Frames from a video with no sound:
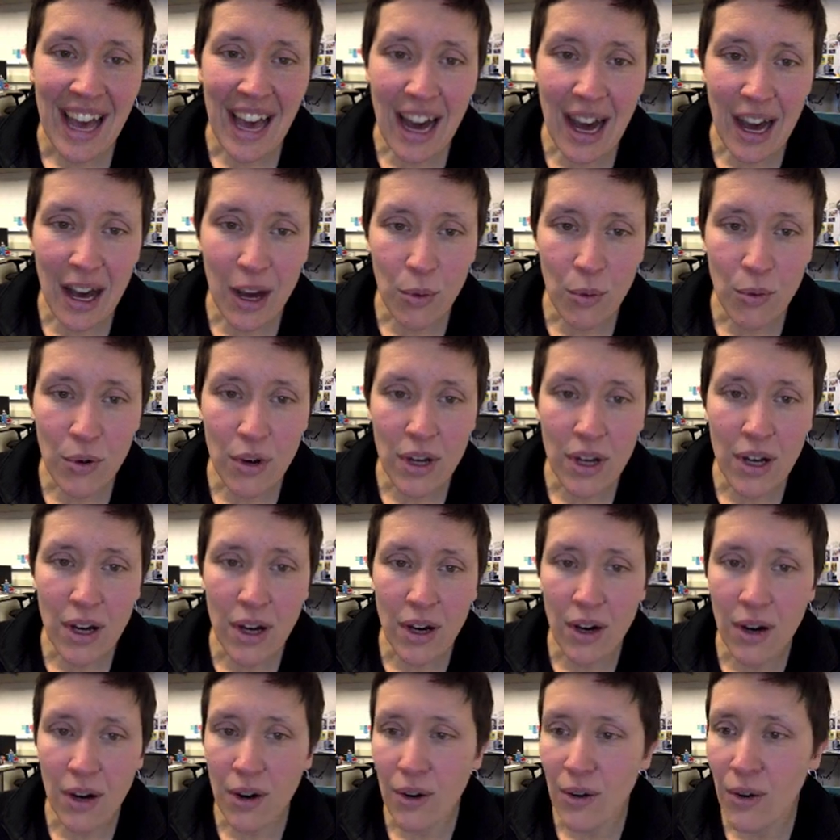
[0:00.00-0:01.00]
I will
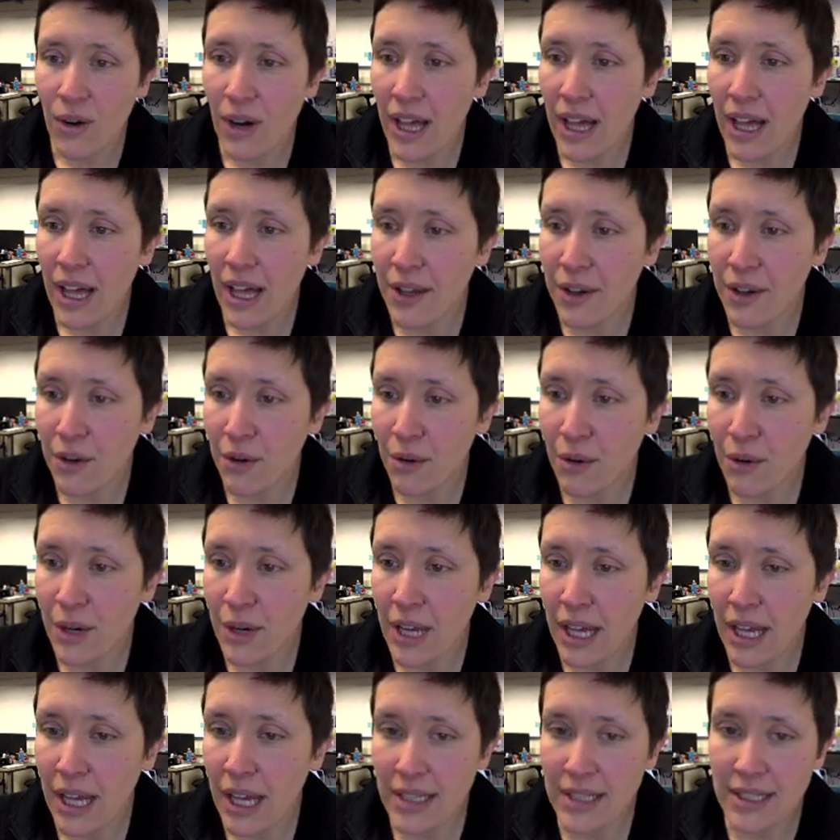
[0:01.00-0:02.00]
go and
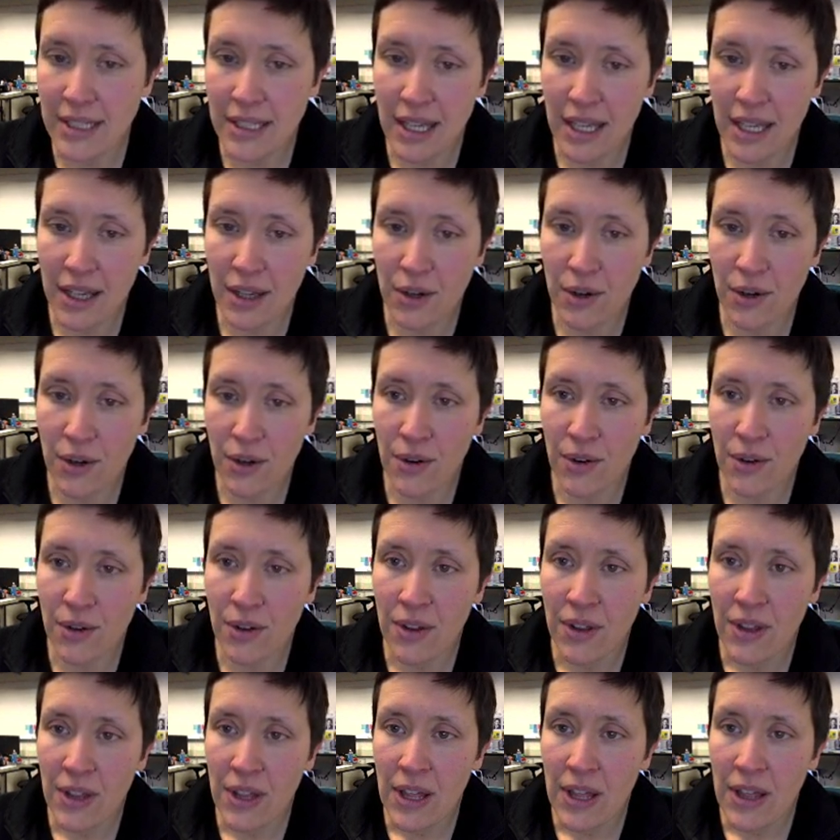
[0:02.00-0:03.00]
create a Zettel
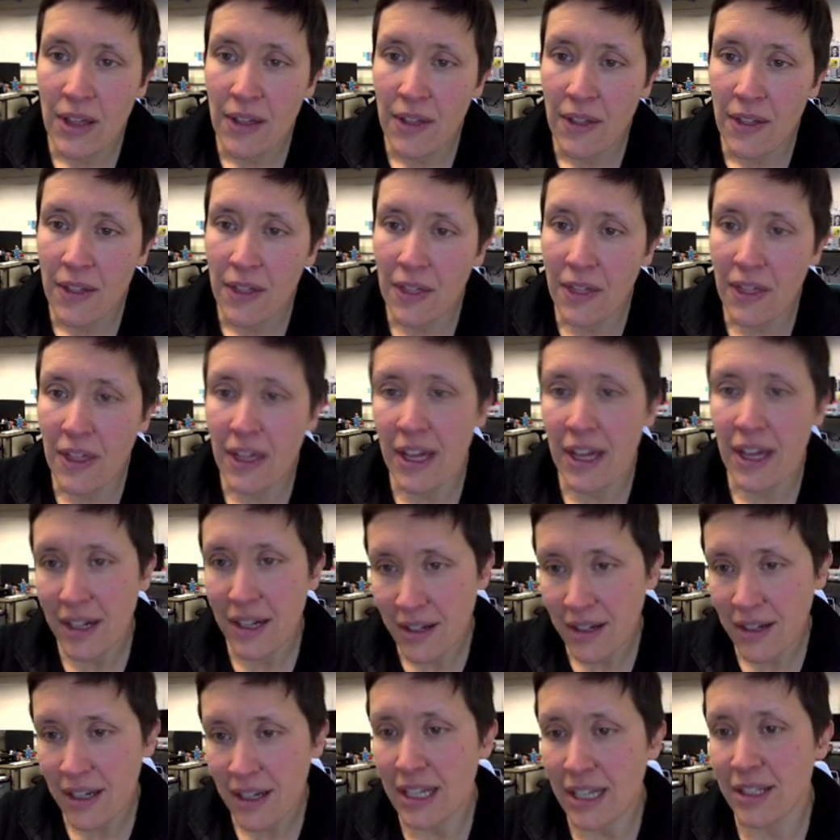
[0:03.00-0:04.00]
that
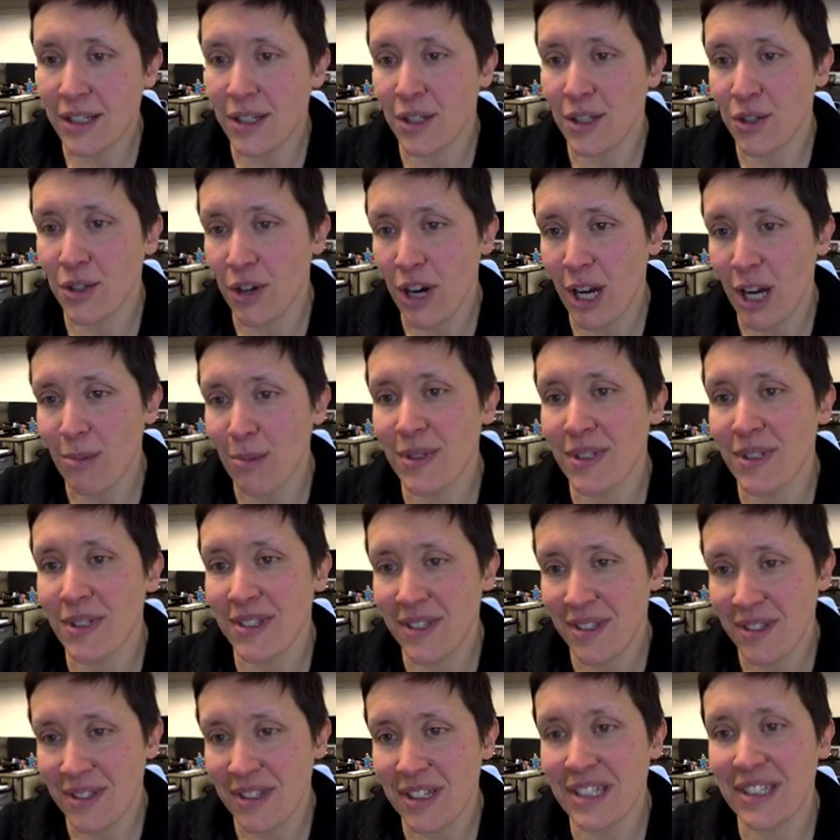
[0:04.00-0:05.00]

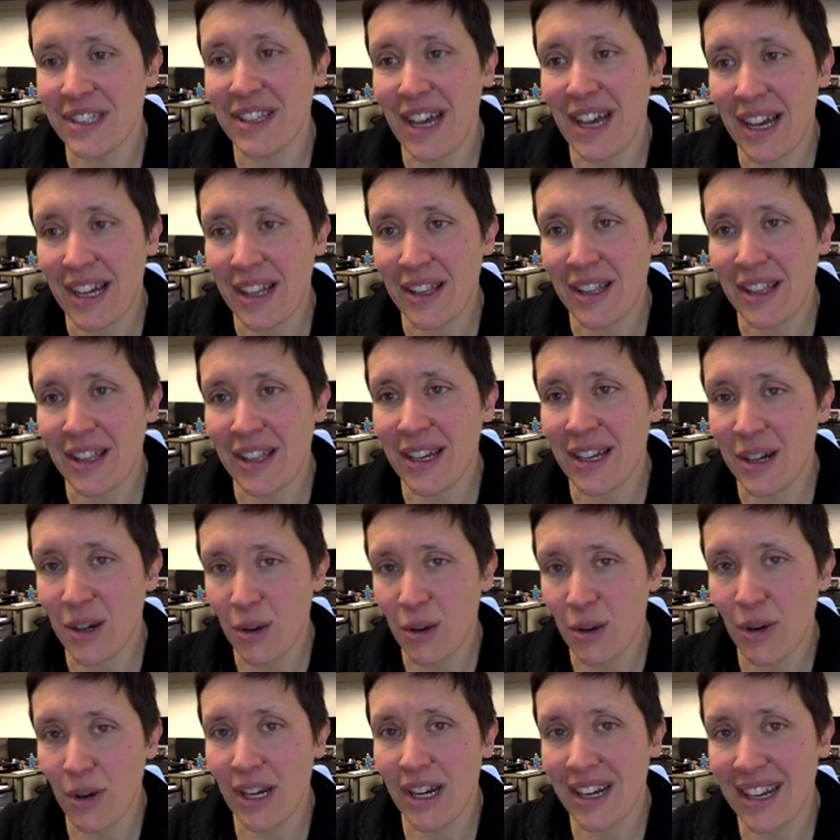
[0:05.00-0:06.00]
describes exactly
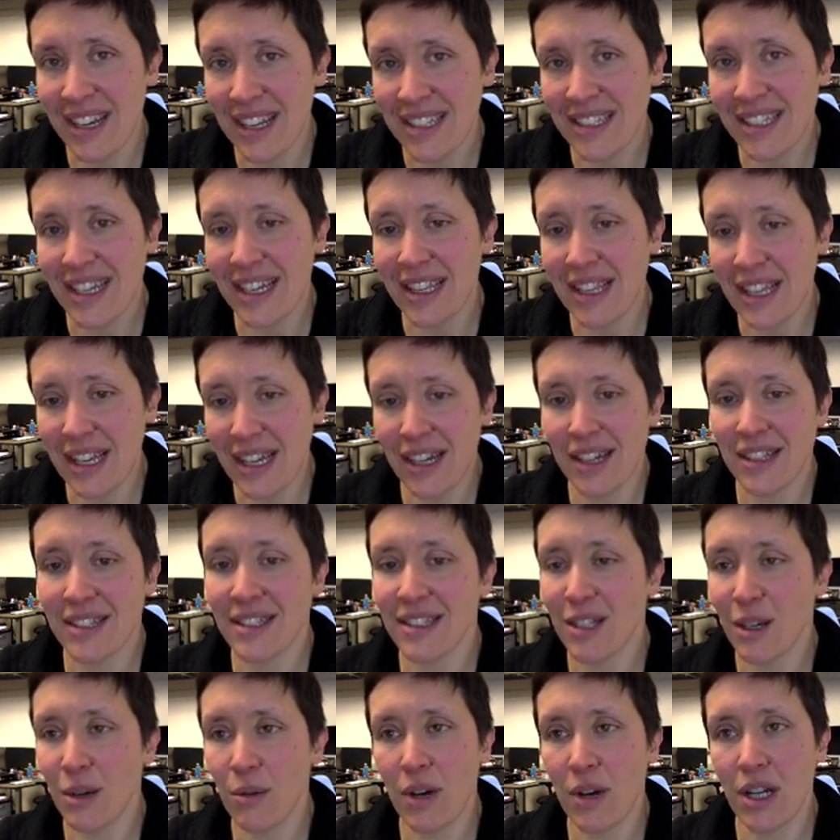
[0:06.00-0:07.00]
what it is I think
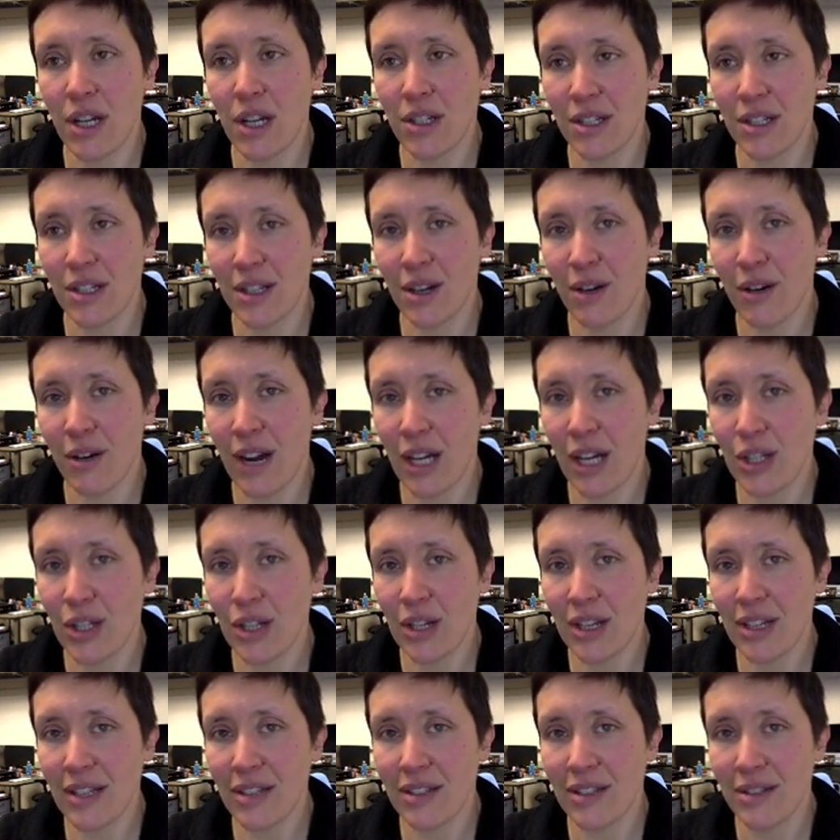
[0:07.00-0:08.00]
unself-conscious interaction
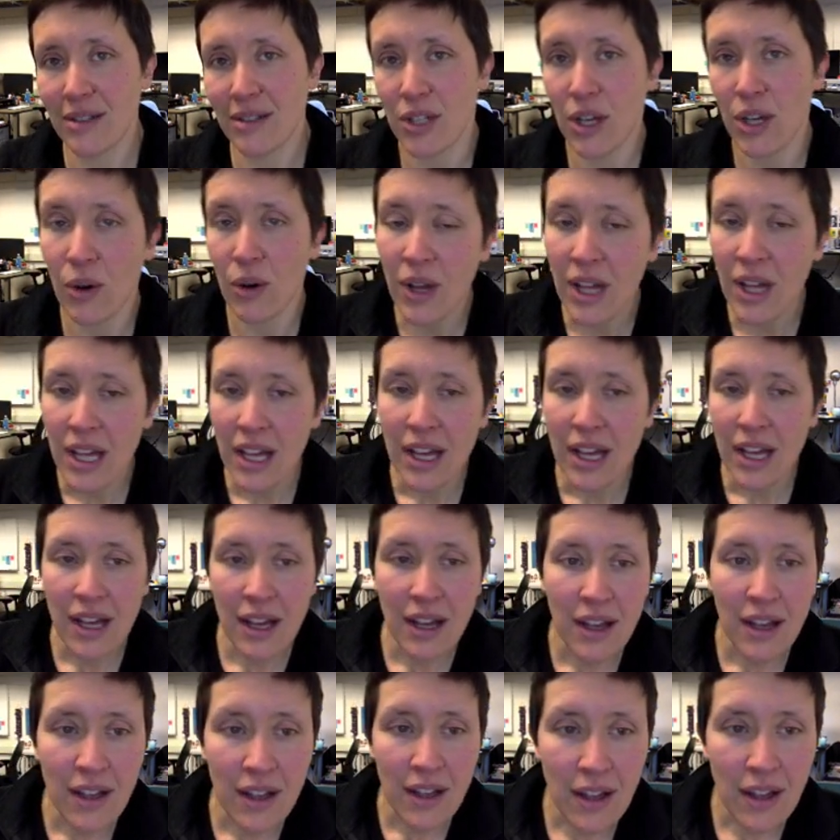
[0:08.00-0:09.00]
is. So
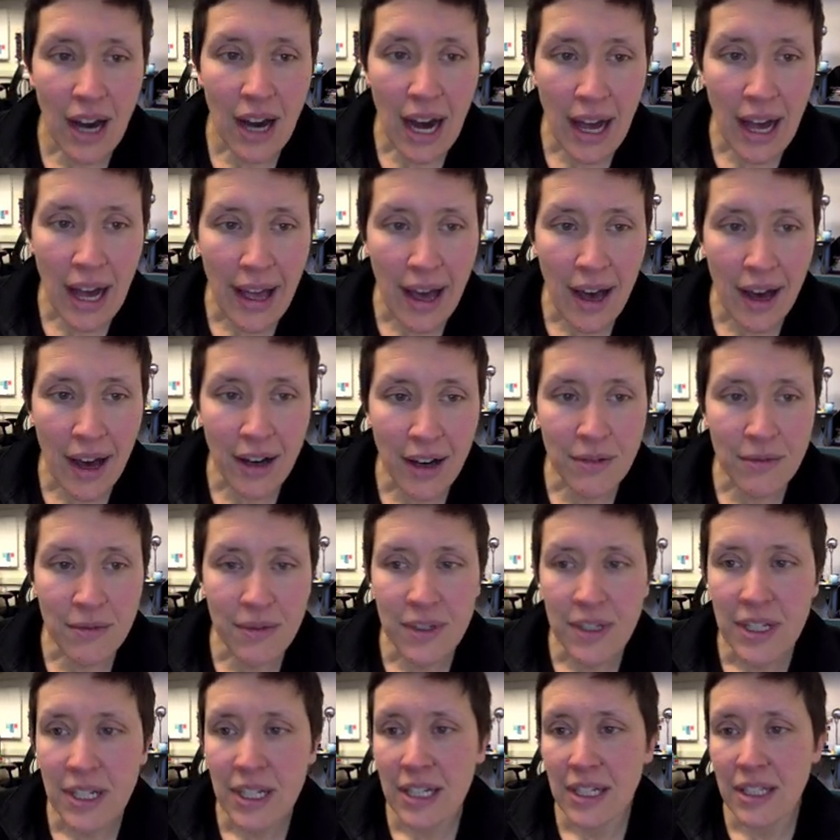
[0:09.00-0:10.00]
I have
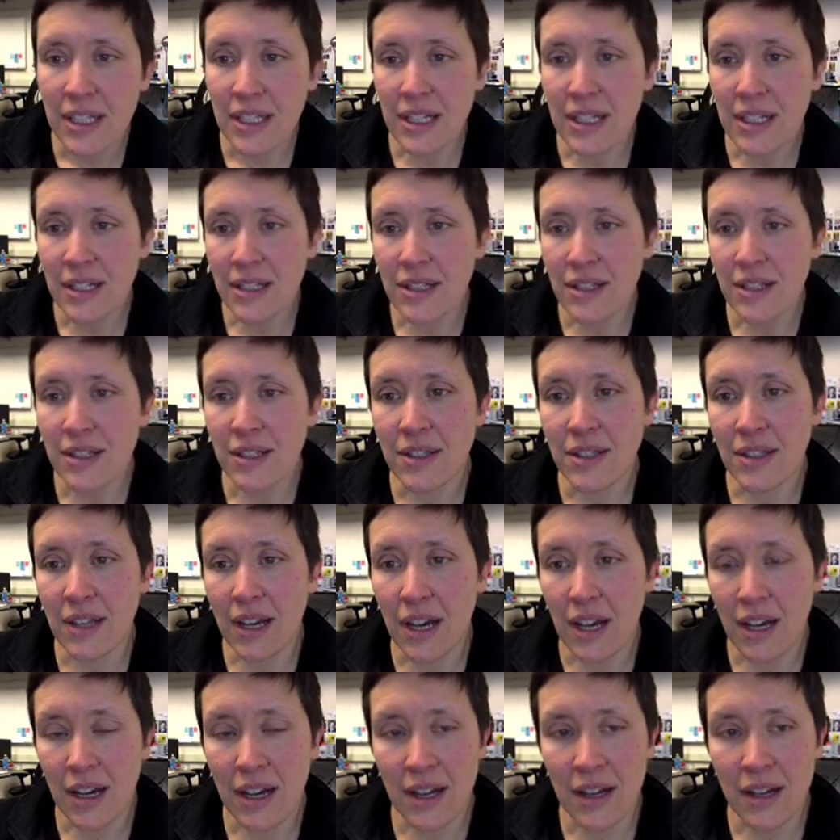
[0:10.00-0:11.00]
these
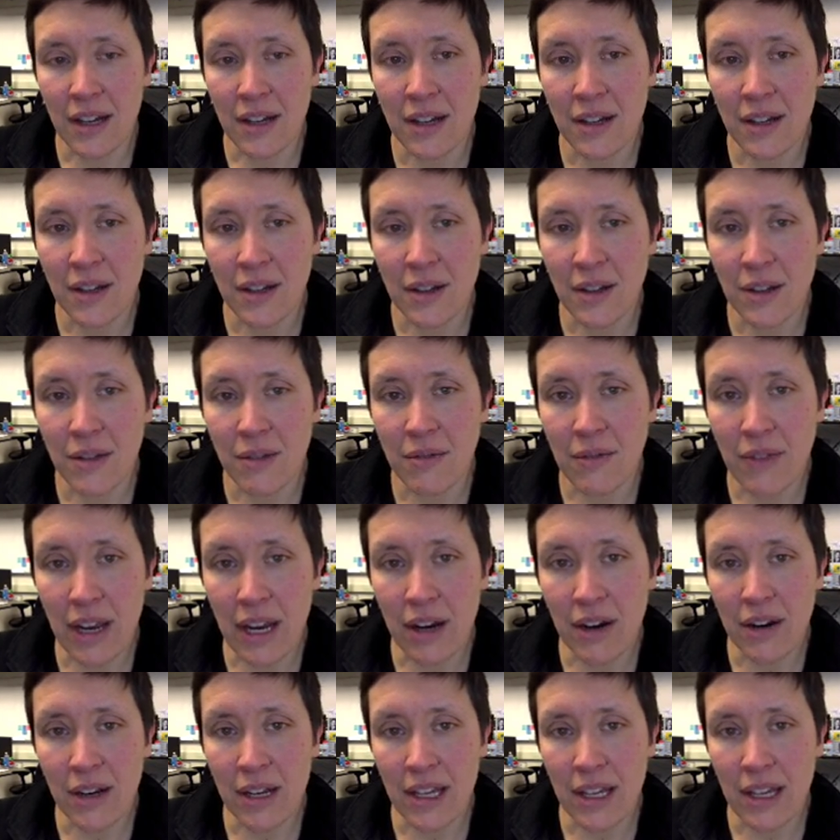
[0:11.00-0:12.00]

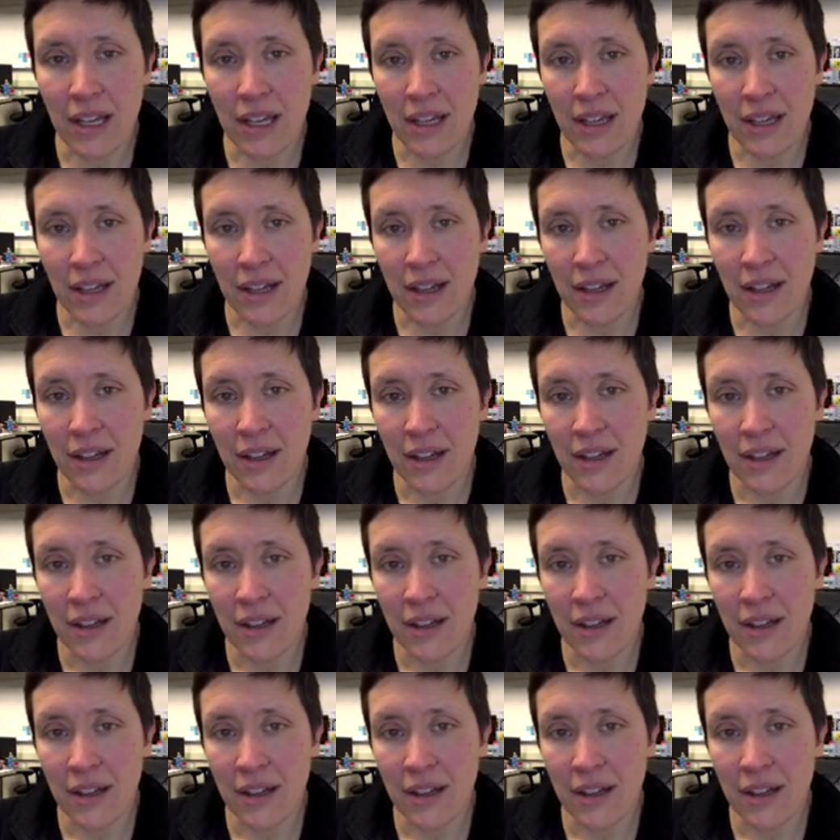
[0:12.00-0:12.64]
varying